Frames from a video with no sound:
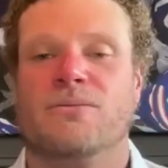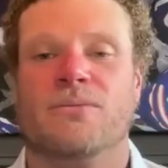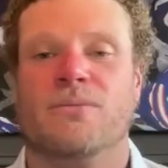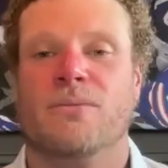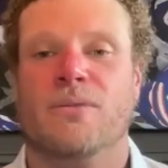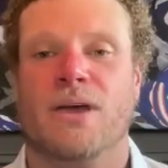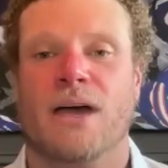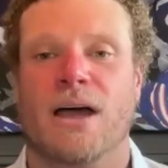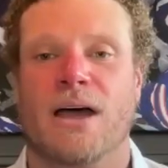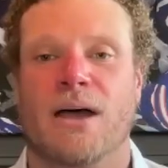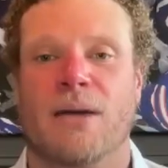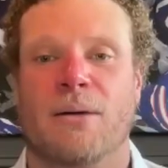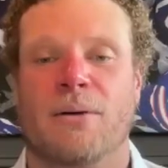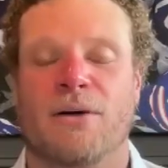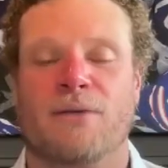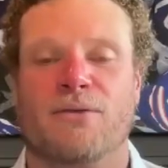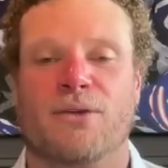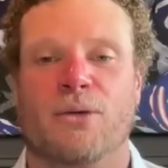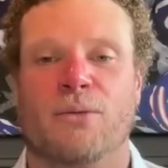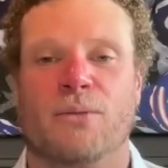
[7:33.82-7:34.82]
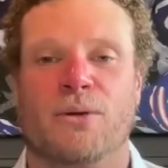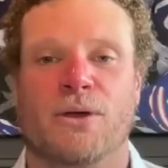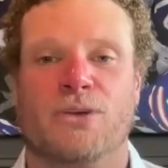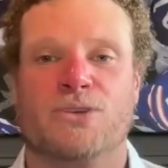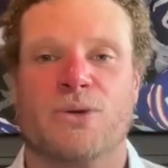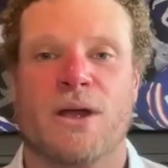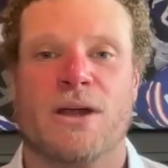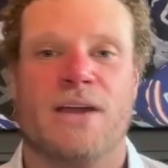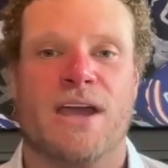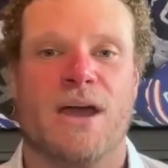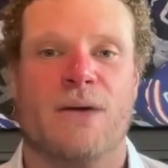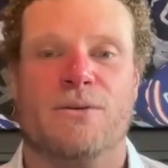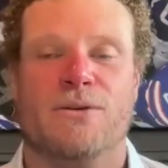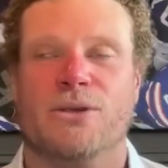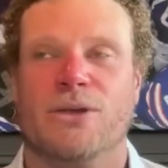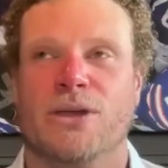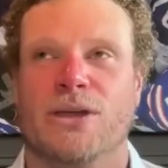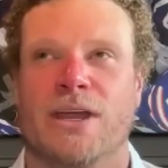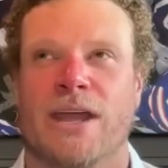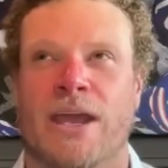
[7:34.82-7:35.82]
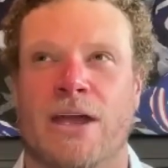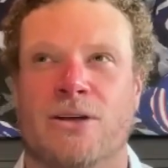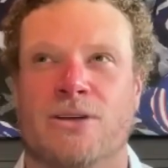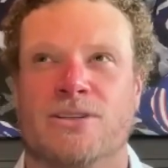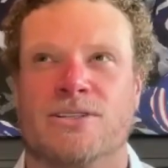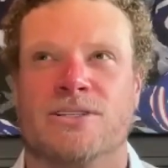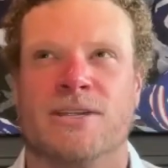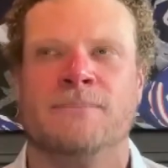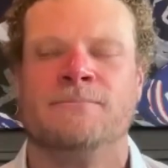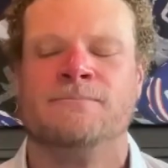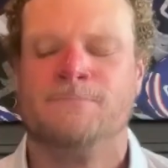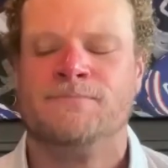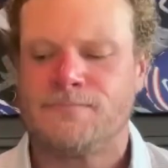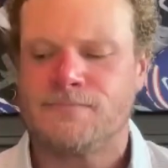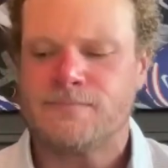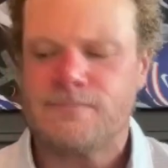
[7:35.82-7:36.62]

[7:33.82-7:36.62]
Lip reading: Buffalo Bills right now. When you look at Harrison,